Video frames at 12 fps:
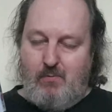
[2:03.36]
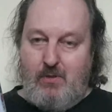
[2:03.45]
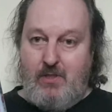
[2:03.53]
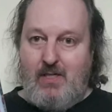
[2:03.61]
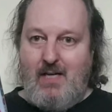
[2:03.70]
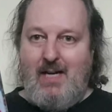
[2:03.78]

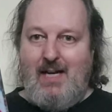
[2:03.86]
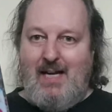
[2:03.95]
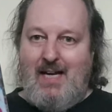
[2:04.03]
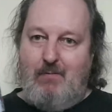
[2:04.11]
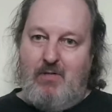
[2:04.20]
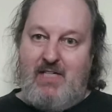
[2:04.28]
was
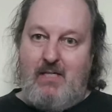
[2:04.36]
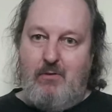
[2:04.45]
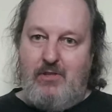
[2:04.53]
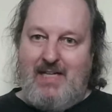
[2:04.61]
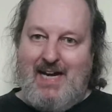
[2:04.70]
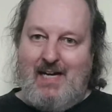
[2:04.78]
it was still
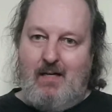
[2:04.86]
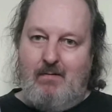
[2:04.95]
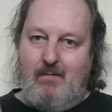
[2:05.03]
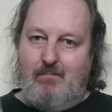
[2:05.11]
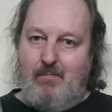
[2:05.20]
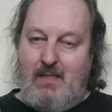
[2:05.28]
saying,
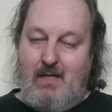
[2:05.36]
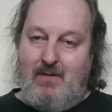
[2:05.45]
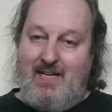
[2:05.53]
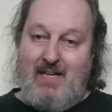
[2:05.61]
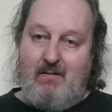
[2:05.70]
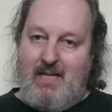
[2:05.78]
they
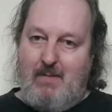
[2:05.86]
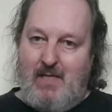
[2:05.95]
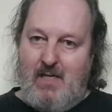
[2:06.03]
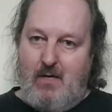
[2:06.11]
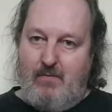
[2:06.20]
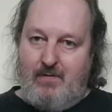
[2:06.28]
hadn't let me
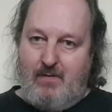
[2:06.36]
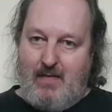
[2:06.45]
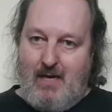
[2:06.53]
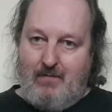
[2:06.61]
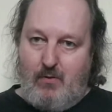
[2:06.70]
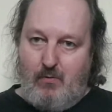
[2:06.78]
know,
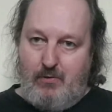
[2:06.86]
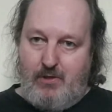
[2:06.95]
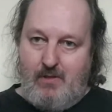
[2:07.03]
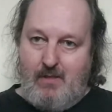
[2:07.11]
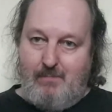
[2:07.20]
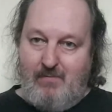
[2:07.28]
of
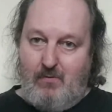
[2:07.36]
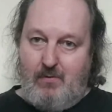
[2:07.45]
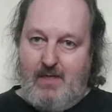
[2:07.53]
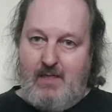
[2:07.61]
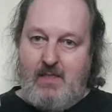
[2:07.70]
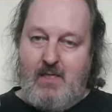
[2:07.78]
course, before
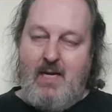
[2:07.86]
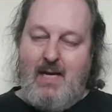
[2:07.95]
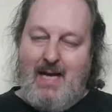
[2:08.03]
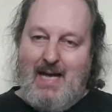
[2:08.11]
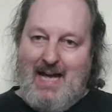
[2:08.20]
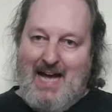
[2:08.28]
this,
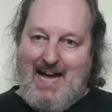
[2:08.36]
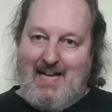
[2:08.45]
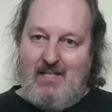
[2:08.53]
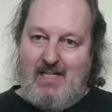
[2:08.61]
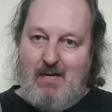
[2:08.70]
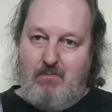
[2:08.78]

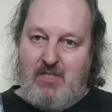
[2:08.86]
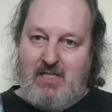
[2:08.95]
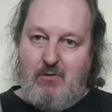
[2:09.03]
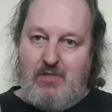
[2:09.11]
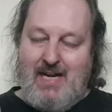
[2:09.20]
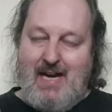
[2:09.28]
and it was
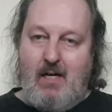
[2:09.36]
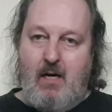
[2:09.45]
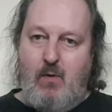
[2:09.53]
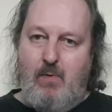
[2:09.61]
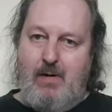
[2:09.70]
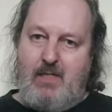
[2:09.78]
still saying,
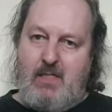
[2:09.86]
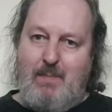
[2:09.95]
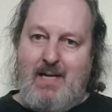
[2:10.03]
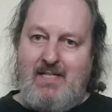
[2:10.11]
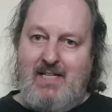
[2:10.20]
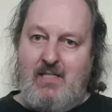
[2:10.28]
oh, we're
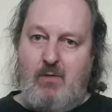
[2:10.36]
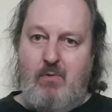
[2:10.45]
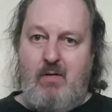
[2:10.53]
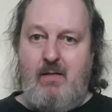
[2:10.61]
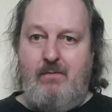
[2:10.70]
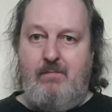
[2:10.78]
expecting it to
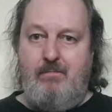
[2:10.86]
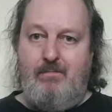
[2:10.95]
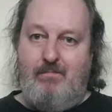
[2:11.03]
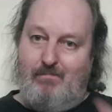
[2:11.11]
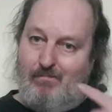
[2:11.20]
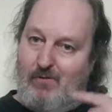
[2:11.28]
arrive
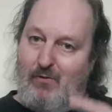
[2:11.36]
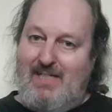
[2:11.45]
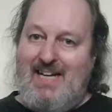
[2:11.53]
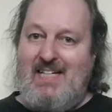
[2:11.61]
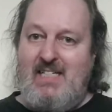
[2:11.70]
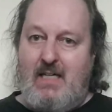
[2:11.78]
3
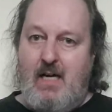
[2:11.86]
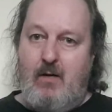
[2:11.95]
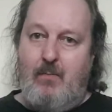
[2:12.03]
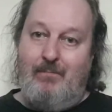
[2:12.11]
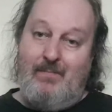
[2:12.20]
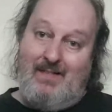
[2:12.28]
days ago.
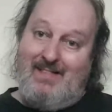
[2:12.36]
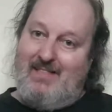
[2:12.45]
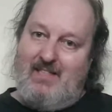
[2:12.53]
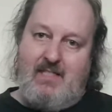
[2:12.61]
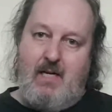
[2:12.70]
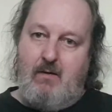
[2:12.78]

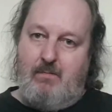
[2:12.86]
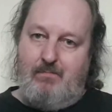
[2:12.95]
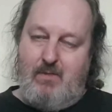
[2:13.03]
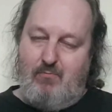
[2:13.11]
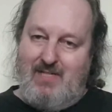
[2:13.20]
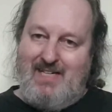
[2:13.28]
So
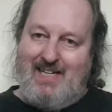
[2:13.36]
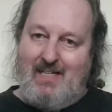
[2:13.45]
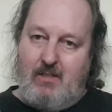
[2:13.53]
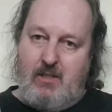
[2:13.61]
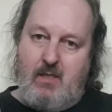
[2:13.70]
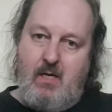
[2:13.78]

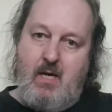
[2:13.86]
ridiculous.